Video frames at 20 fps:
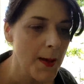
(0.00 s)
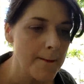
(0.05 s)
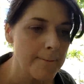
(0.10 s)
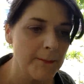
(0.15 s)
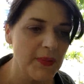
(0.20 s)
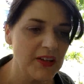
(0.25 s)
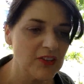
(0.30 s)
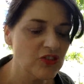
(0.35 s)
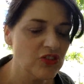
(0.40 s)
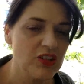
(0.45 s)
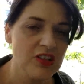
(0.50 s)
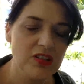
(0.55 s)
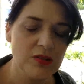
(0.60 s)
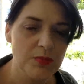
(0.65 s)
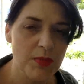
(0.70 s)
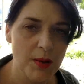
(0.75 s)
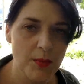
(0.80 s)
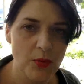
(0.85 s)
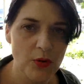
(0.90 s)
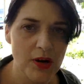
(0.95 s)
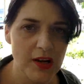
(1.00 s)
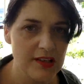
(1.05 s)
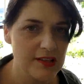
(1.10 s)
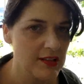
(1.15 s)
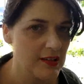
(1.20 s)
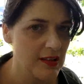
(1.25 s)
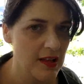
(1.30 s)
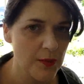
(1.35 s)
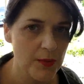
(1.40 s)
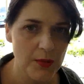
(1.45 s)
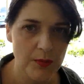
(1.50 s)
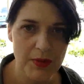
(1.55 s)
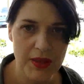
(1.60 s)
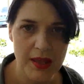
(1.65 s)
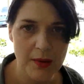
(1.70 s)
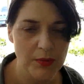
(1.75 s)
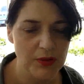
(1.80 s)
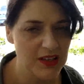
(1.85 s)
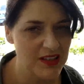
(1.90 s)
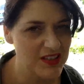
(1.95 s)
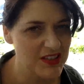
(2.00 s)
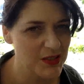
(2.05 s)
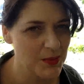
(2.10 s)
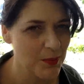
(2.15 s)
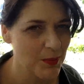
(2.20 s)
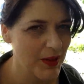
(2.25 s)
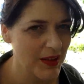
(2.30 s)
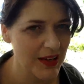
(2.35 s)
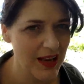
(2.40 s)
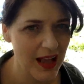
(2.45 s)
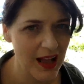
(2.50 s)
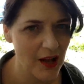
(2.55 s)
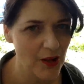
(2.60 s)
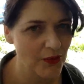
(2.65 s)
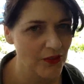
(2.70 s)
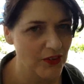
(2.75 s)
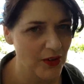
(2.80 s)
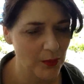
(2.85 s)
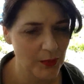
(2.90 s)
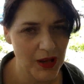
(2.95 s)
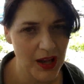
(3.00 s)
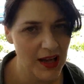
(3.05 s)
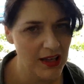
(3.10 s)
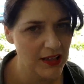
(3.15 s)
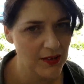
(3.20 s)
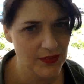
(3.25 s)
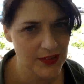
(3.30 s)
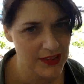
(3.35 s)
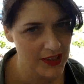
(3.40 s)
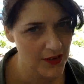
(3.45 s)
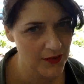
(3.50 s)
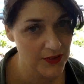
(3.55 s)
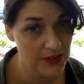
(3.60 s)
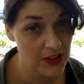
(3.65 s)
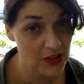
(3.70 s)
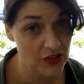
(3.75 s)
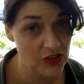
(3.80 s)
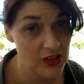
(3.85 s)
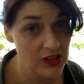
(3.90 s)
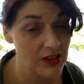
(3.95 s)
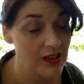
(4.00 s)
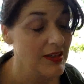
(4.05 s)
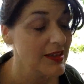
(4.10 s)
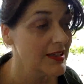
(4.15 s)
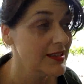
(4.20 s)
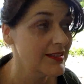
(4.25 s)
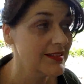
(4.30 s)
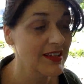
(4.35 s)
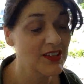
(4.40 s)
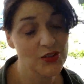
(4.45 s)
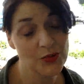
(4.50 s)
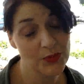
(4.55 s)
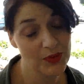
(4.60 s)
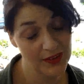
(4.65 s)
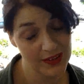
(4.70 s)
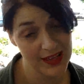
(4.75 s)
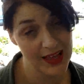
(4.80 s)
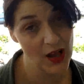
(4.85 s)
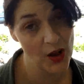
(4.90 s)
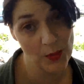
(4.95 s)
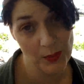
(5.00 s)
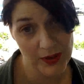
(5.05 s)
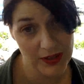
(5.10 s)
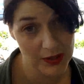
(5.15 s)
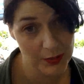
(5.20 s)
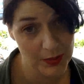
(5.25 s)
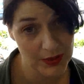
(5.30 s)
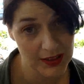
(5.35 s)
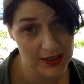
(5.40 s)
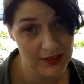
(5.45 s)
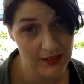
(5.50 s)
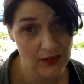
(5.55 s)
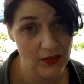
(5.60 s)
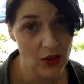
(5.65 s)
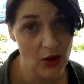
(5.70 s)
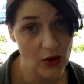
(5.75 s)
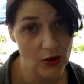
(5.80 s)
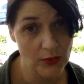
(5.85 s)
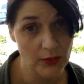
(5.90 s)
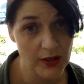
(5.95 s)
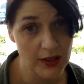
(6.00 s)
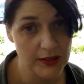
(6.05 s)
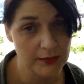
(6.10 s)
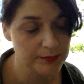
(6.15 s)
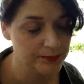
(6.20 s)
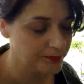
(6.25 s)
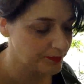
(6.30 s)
but just memorizing them and be able to spit out some kind of a definition doesn't really help anybody in the long run.